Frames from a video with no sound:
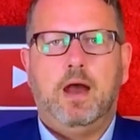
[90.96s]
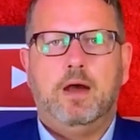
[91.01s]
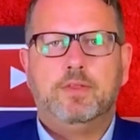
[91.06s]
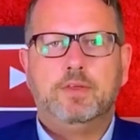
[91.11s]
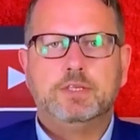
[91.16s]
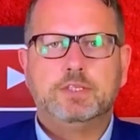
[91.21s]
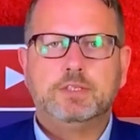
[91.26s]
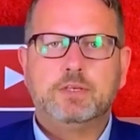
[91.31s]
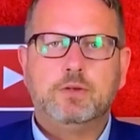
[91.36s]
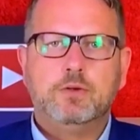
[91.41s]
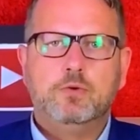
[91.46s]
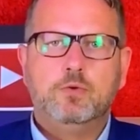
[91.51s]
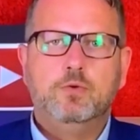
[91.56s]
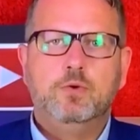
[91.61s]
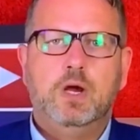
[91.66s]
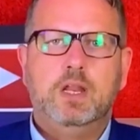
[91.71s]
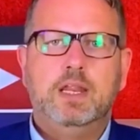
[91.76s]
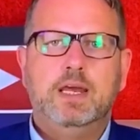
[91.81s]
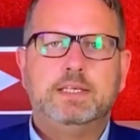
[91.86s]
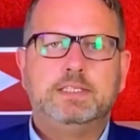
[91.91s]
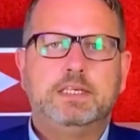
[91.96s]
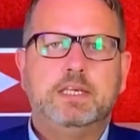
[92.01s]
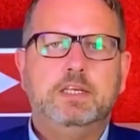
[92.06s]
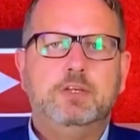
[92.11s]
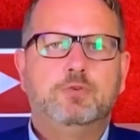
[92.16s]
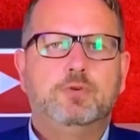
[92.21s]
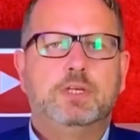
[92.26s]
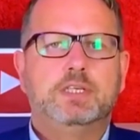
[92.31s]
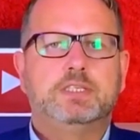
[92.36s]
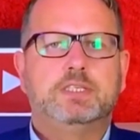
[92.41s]
Others who are less
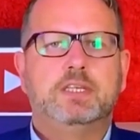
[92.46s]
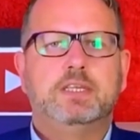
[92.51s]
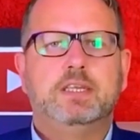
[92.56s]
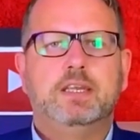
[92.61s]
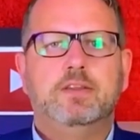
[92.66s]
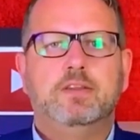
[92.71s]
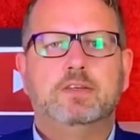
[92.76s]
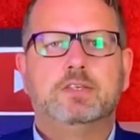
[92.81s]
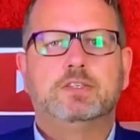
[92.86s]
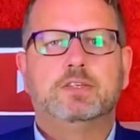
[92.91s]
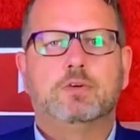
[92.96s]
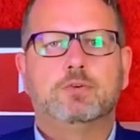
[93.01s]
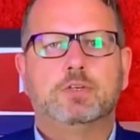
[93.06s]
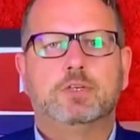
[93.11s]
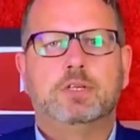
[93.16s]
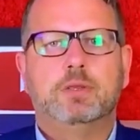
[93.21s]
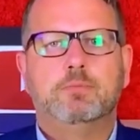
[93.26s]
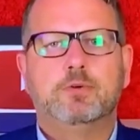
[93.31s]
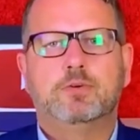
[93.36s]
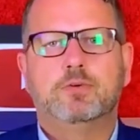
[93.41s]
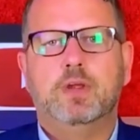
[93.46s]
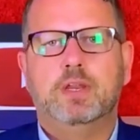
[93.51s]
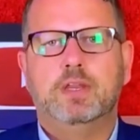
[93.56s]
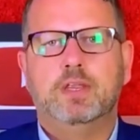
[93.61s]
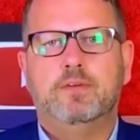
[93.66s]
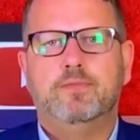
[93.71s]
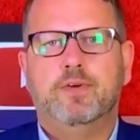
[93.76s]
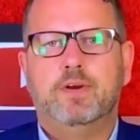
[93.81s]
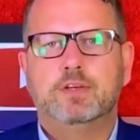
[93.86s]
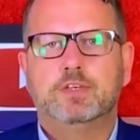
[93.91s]
interested in the Social
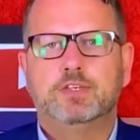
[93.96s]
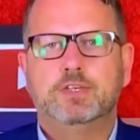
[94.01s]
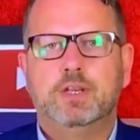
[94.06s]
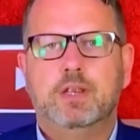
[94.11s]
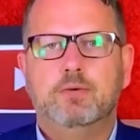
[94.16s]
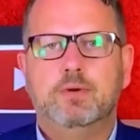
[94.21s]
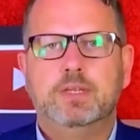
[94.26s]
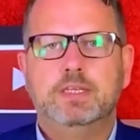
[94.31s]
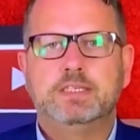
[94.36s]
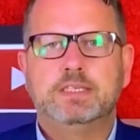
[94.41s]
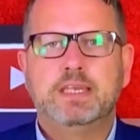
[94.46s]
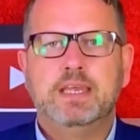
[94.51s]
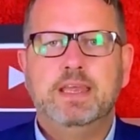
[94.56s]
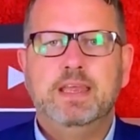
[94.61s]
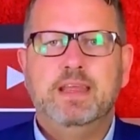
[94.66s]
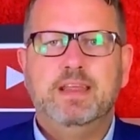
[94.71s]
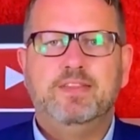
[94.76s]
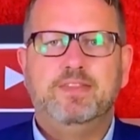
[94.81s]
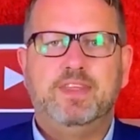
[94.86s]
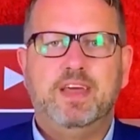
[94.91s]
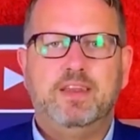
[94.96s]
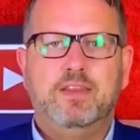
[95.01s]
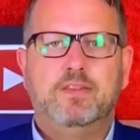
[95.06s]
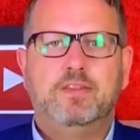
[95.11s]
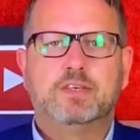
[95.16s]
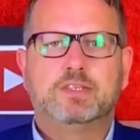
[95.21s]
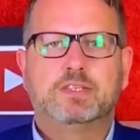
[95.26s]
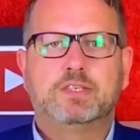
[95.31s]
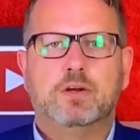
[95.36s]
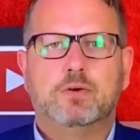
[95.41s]
Democratic functionaries than in
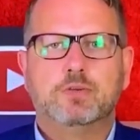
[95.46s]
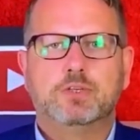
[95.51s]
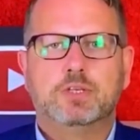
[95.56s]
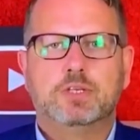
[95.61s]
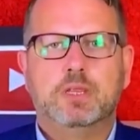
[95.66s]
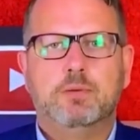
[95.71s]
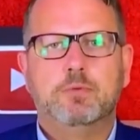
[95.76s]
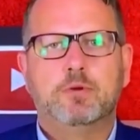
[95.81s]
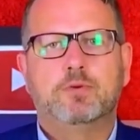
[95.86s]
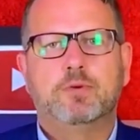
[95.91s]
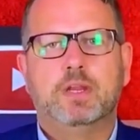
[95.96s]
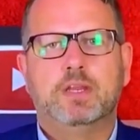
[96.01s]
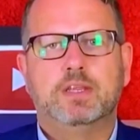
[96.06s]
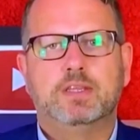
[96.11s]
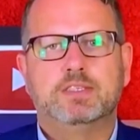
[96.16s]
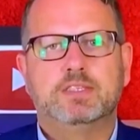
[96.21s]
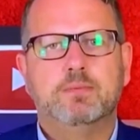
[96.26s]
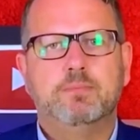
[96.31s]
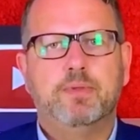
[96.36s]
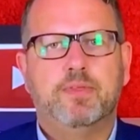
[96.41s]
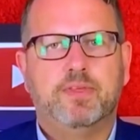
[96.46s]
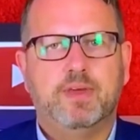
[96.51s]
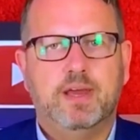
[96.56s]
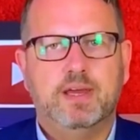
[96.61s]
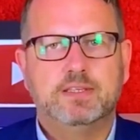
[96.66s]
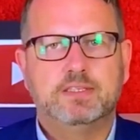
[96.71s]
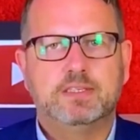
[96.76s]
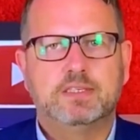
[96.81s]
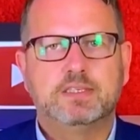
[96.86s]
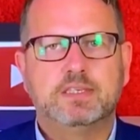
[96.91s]
the Social Democratic
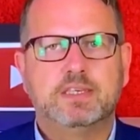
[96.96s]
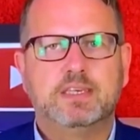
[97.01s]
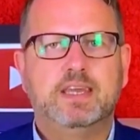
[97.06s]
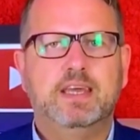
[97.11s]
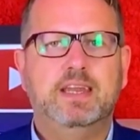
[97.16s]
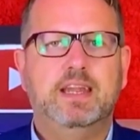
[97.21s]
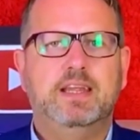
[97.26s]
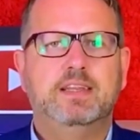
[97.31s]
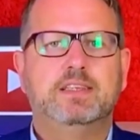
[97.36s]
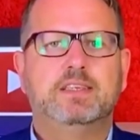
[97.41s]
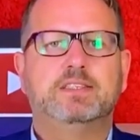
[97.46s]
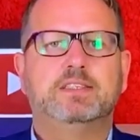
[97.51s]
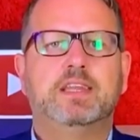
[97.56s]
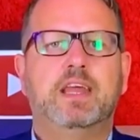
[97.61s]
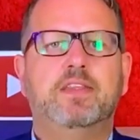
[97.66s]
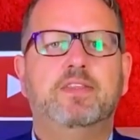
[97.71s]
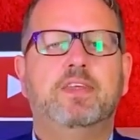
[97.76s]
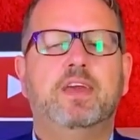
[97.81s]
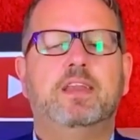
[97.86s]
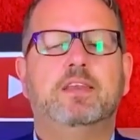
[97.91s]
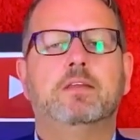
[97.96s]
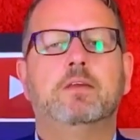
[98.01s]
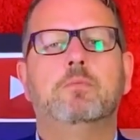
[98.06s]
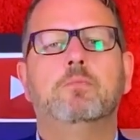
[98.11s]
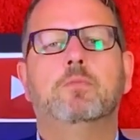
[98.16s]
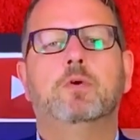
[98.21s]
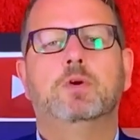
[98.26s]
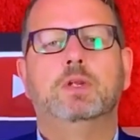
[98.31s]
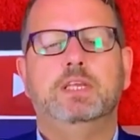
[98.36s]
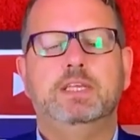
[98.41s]
sympathizers can understand that
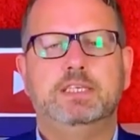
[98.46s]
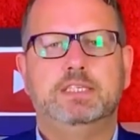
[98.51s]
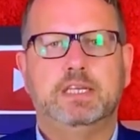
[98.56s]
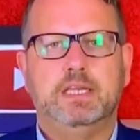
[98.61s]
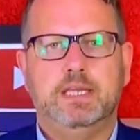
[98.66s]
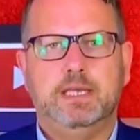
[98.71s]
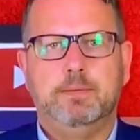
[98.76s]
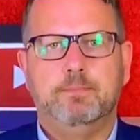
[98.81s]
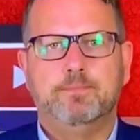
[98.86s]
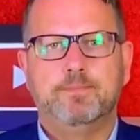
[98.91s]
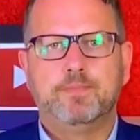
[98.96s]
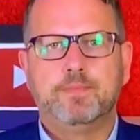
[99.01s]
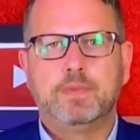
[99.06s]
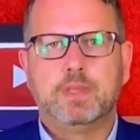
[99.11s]
more easily.